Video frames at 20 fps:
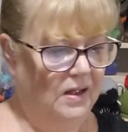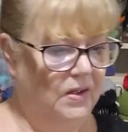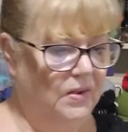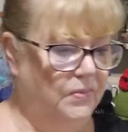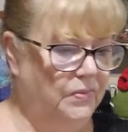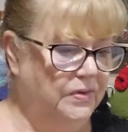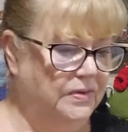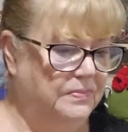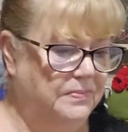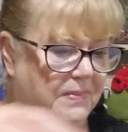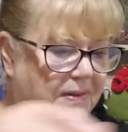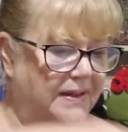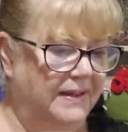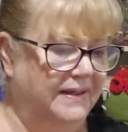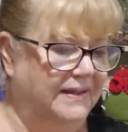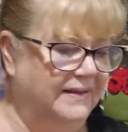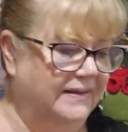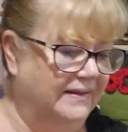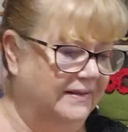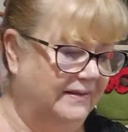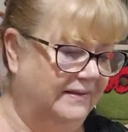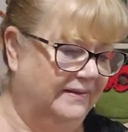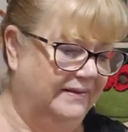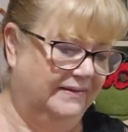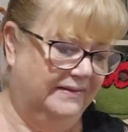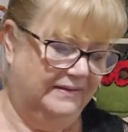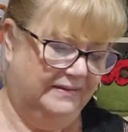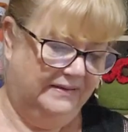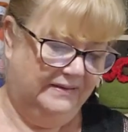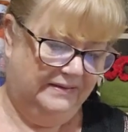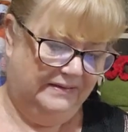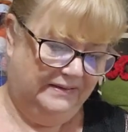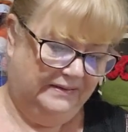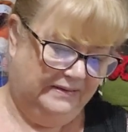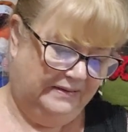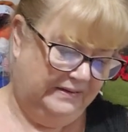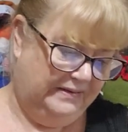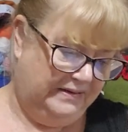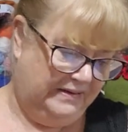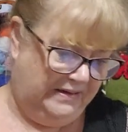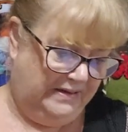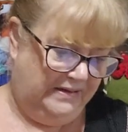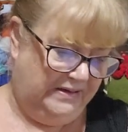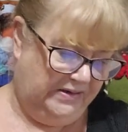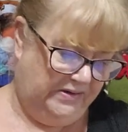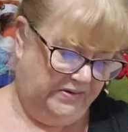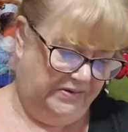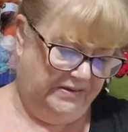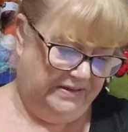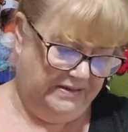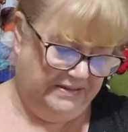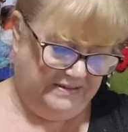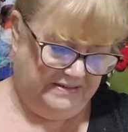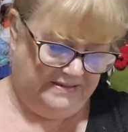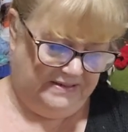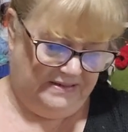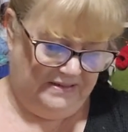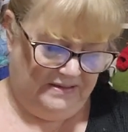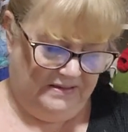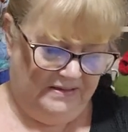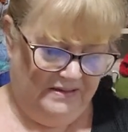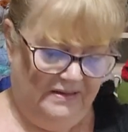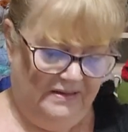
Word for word: I would make, here he is,